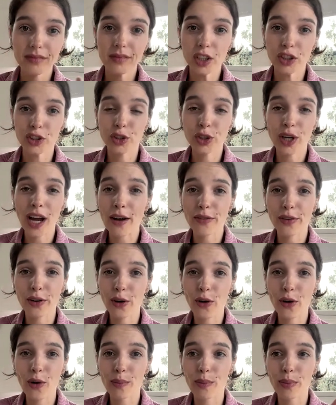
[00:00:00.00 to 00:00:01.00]
to have her
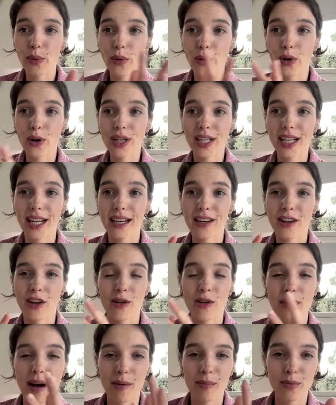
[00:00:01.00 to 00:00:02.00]
on board, and her
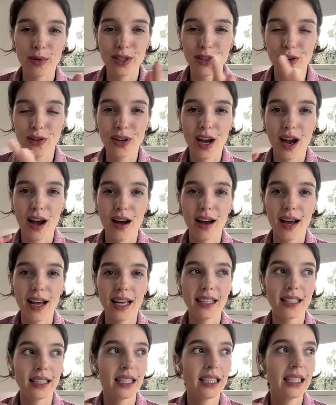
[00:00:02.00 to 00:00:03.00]
mum was so
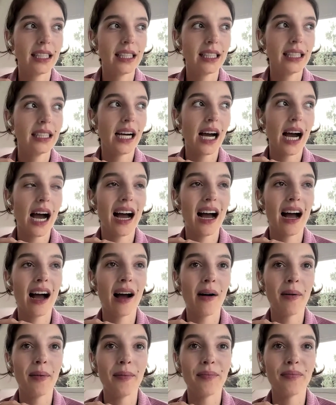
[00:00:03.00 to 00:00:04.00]
kind,
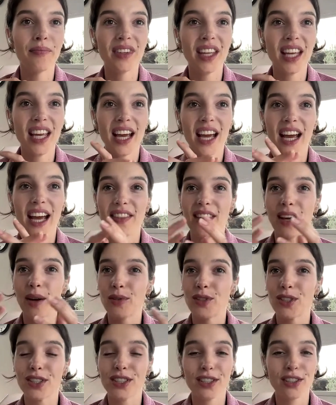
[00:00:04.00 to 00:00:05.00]
and they were
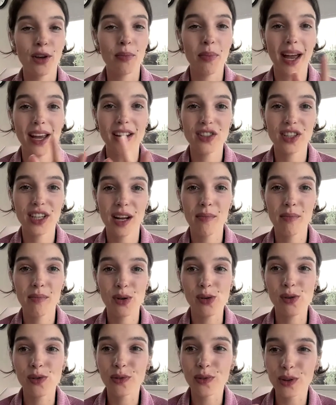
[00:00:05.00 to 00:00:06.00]
just so patient and
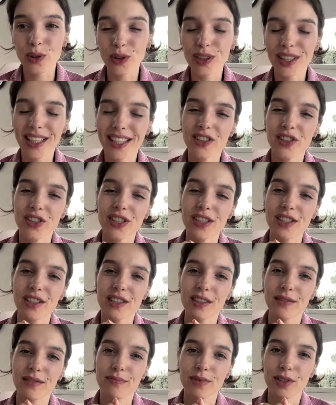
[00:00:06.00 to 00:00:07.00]
beautiful, and
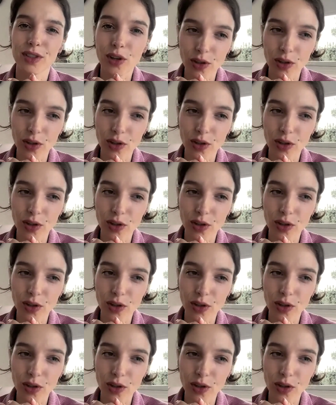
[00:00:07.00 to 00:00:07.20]
she's so